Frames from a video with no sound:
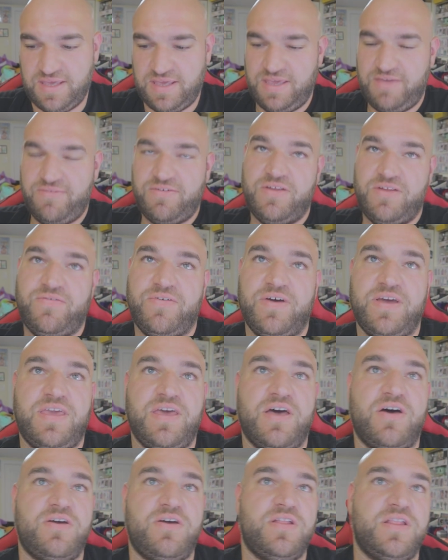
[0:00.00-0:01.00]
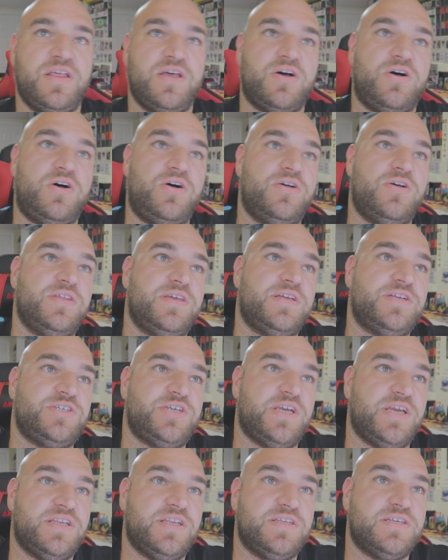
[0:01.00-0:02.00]
even if I calculate all the
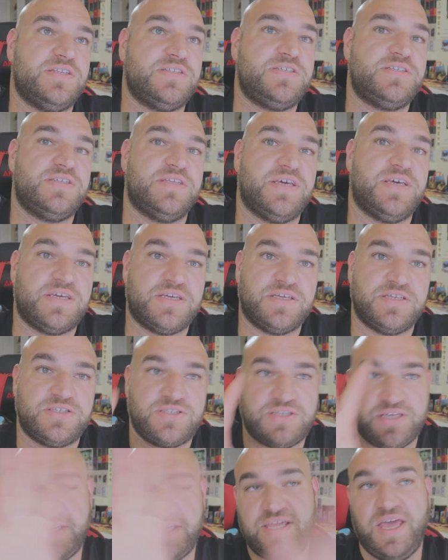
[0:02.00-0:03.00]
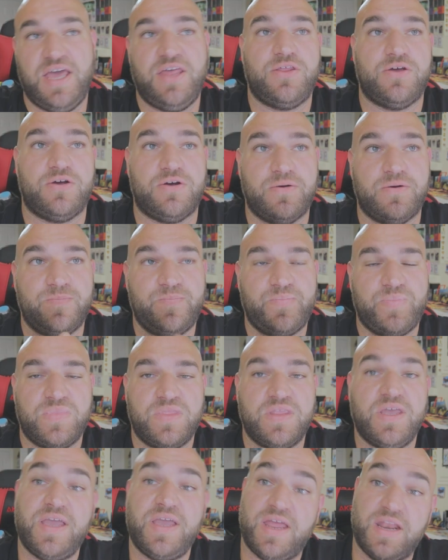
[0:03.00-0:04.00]
enchanteds like together,
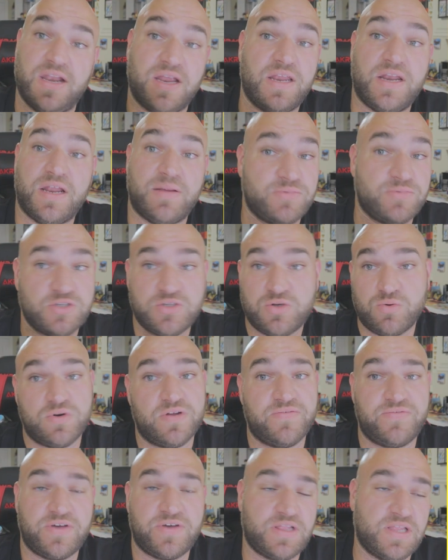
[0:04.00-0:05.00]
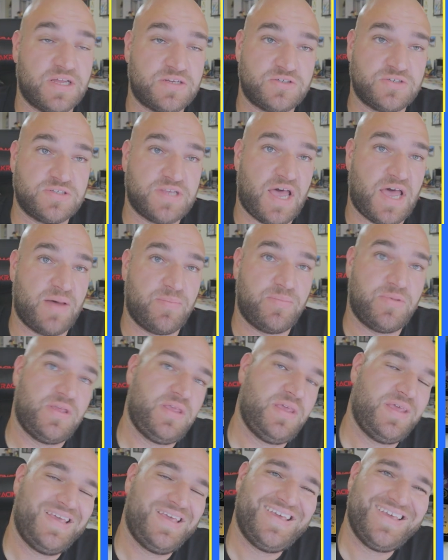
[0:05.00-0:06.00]
again, and I'm just going off the collector's app,
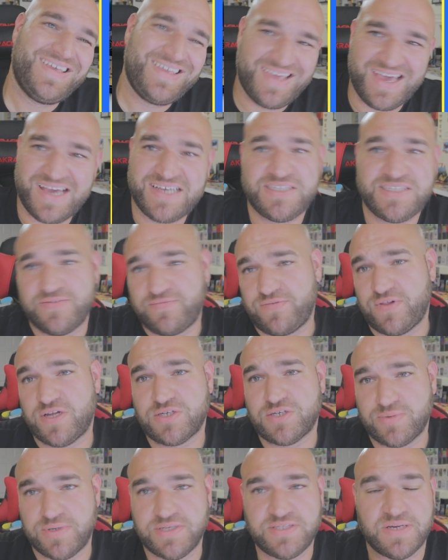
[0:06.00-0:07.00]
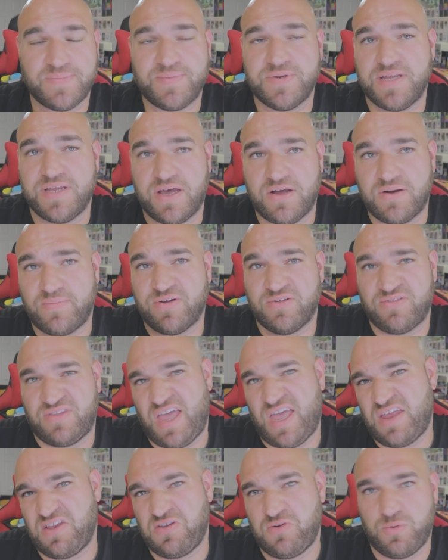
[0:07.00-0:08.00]
yes, it fluctuates up and down about
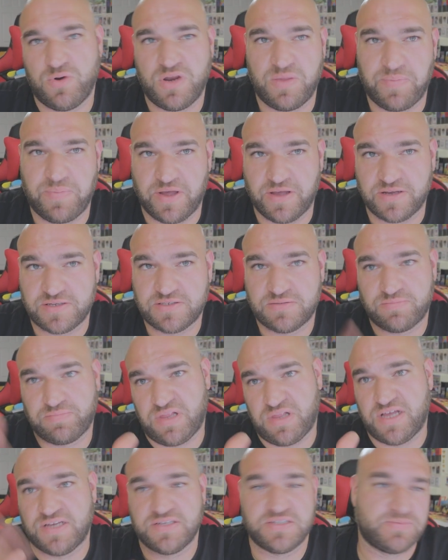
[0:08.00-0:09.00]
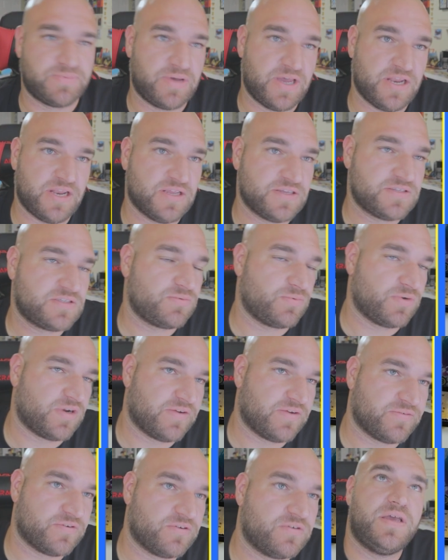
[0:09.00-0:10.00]
10, 20 bucks, plus, minus,
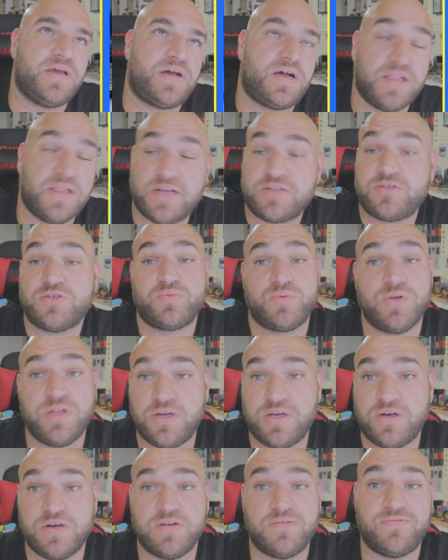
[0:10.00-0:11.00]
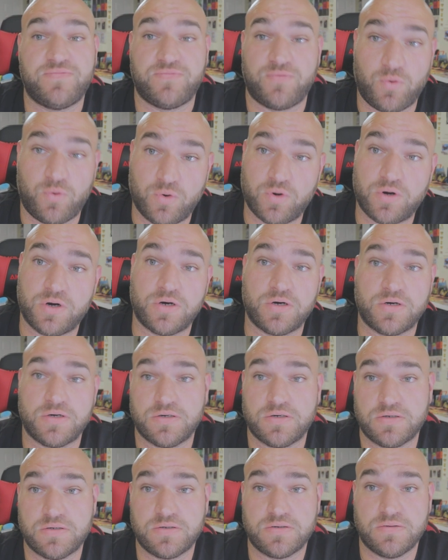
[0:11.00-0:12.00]
whatever. Collector's really good for
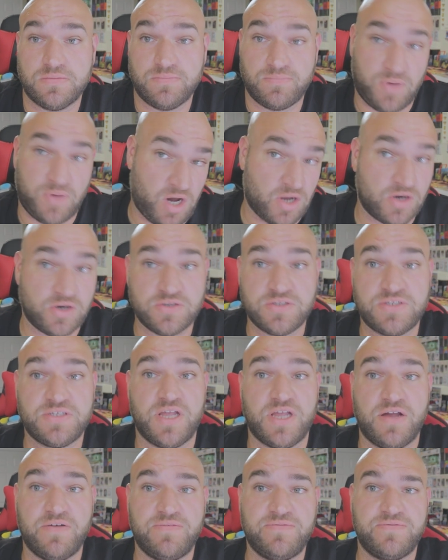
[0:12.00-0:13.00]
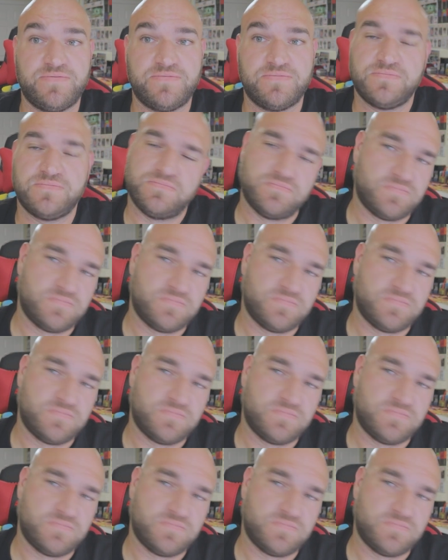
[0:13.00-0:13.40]
modern stuff,